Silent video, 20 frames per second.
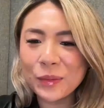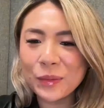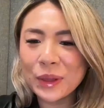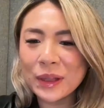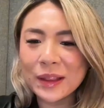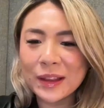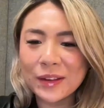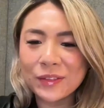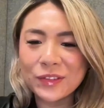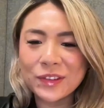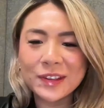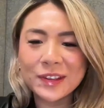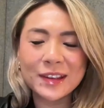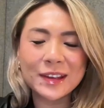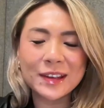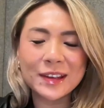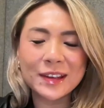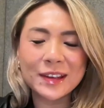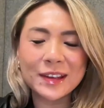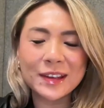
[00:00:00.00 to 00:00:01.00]
We love to
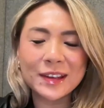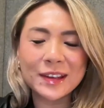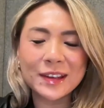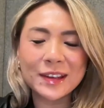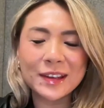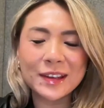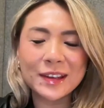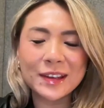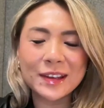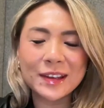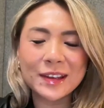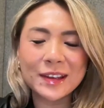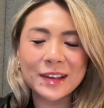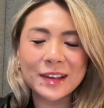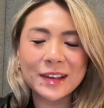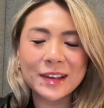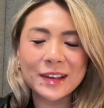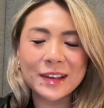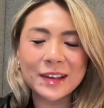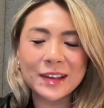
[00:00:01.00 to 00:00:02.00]
keep these
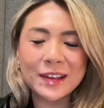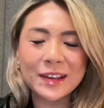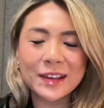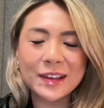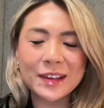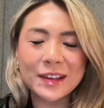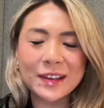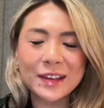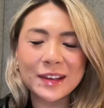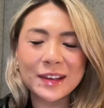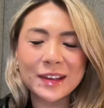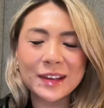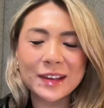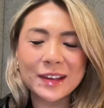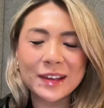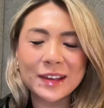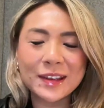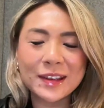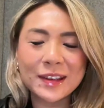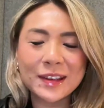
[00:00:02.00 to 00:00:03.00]
conversations very
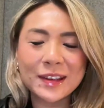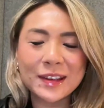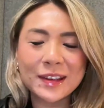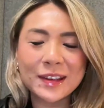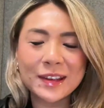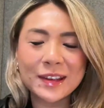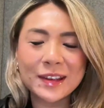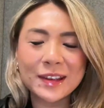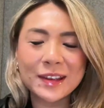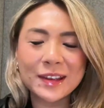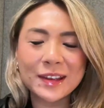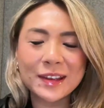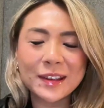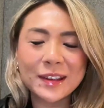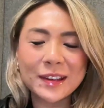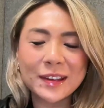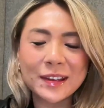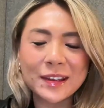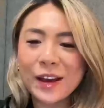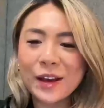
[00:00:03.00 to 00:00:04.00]
active, so
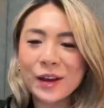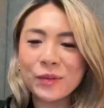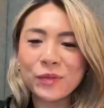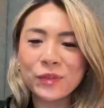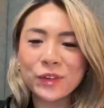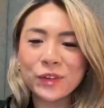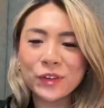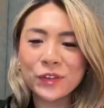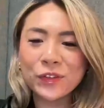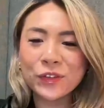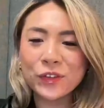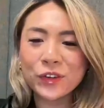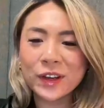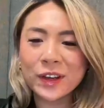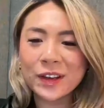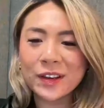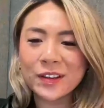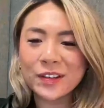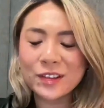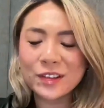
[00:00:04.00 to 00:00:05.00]
feel
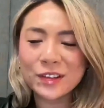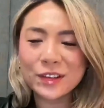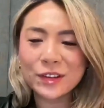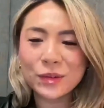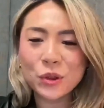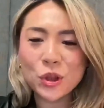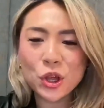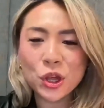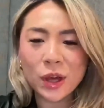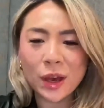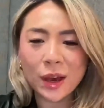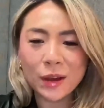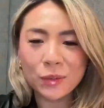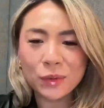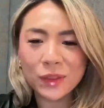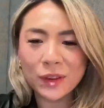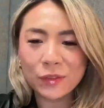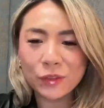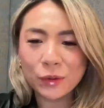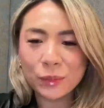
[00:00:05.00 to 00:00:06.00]
free to chat
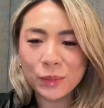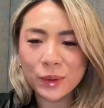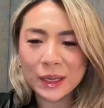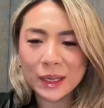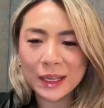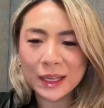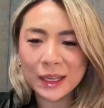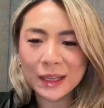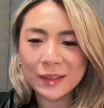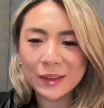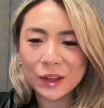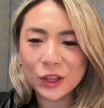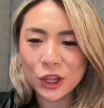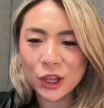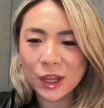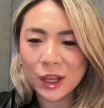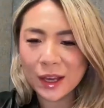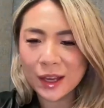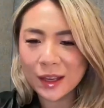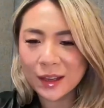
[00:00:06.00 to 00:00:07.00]
with everybody in the
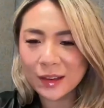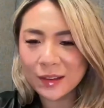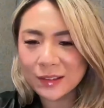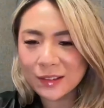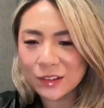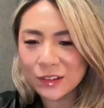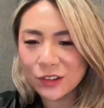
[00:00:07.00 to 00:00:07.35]
chat.